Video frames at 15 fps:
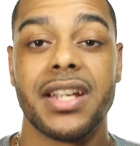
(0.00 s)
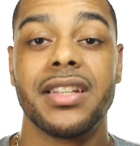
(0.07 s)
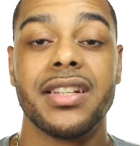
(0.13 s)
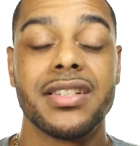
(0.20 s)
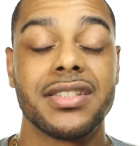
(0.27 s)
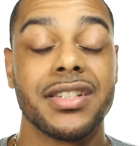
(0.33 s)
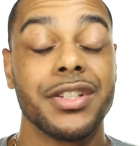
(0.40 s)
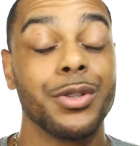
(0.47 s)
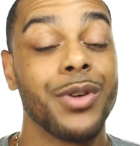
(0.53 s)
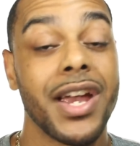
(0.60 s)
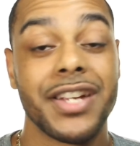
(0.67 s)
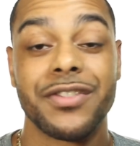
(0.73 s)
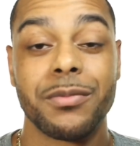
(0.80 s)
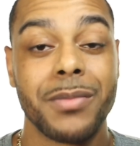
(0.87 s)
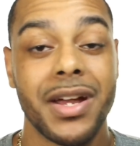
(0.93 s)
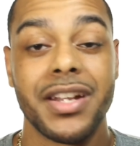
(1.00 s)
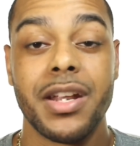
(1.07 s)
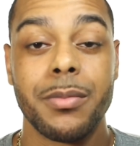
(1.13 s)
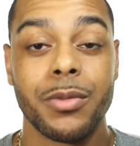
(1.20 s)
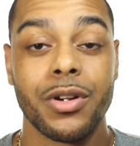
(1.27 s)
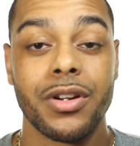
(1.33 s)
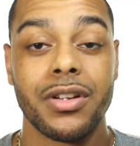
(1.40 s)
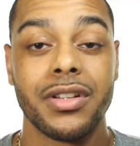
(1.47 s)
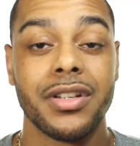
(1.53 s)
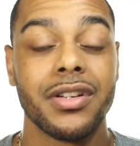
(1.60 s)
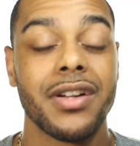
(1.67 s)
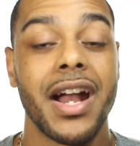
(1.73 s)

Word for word: listen, you asked for my number earlier.